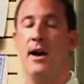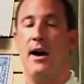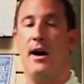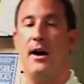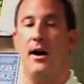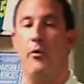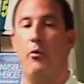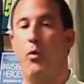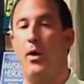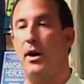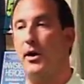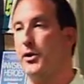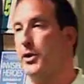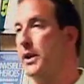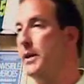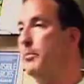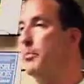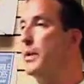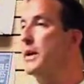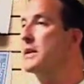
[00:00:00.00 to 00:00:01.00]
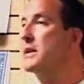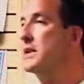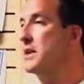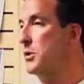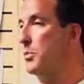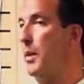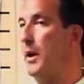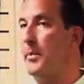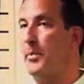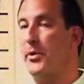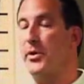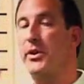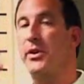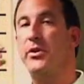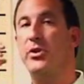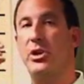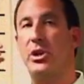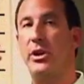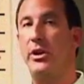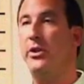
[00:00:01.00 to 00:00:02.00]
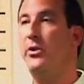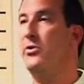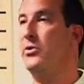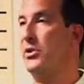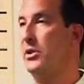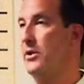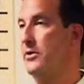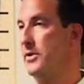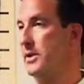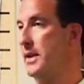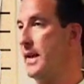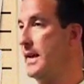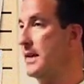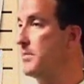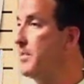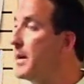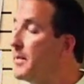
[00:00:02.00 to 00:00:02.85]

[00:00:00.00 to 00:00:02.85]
uh, wealthy business people used to use those things.